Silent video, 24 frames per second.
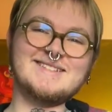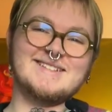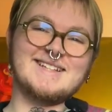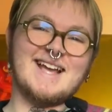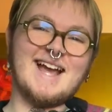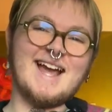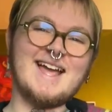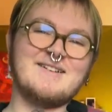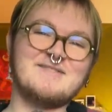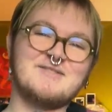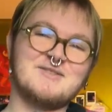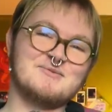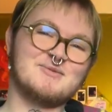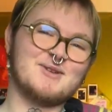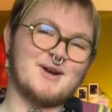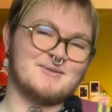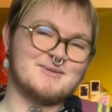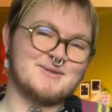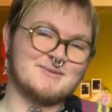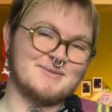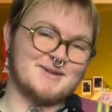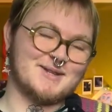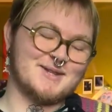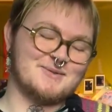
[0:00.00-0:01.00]
I have you propped
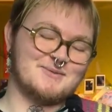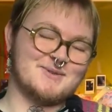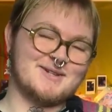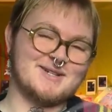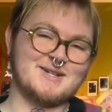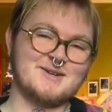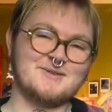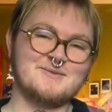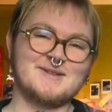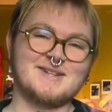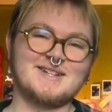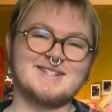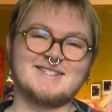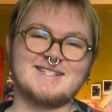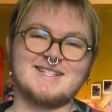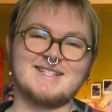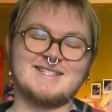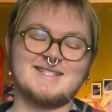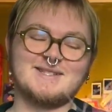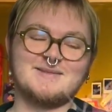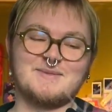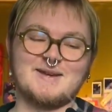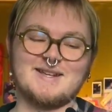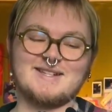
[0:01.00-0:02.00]
up on the window because that's
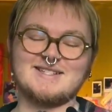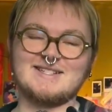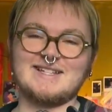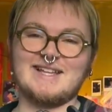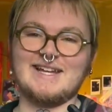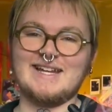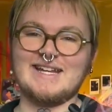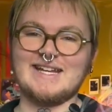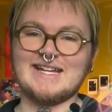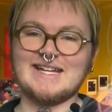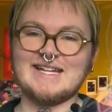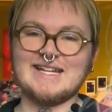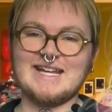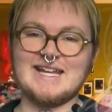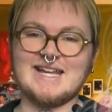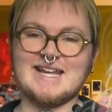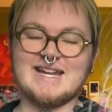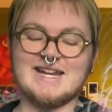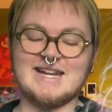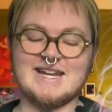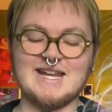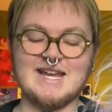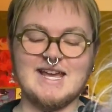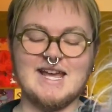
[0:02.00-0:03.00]
the best lighting,
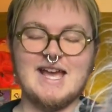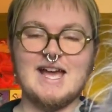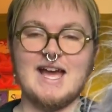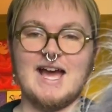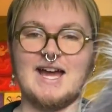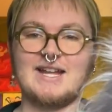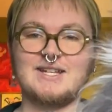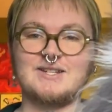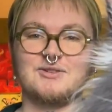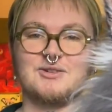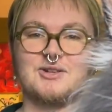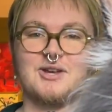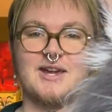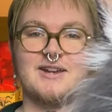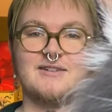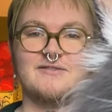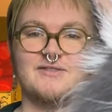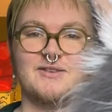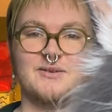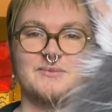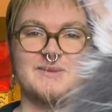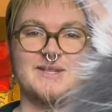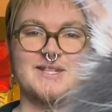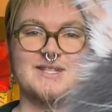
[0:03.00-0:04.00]
and I don't know how to
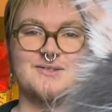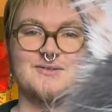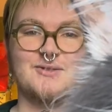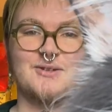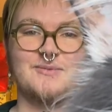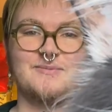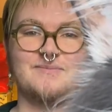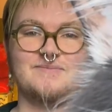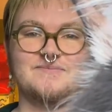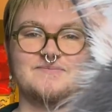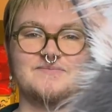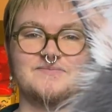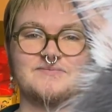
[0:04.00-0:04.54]
film in this room.